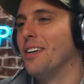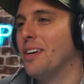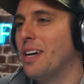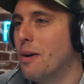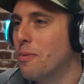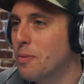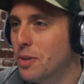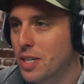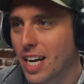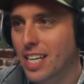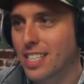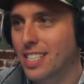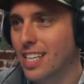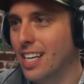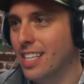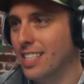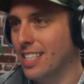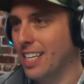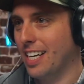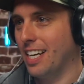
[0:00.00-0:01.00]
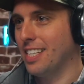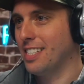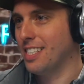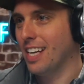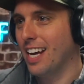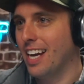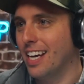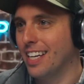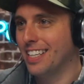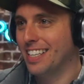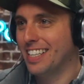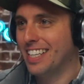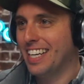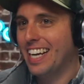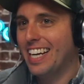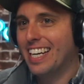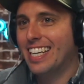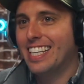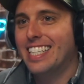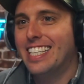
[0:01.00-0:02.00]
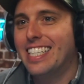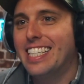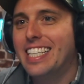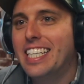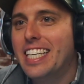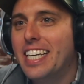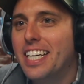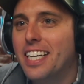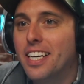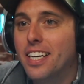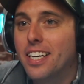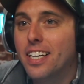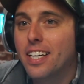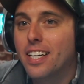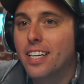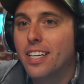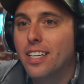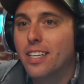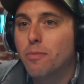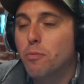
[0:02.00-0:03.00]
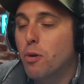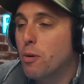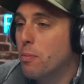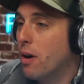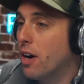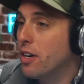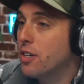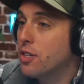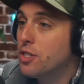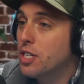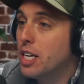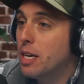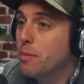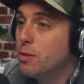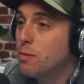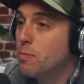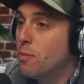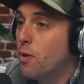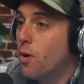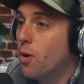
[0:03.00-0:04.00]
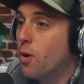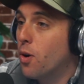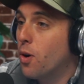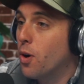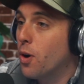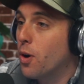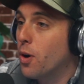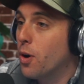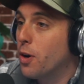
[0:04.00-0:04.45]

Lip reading: And we're not done, like I said. And more partnerships, more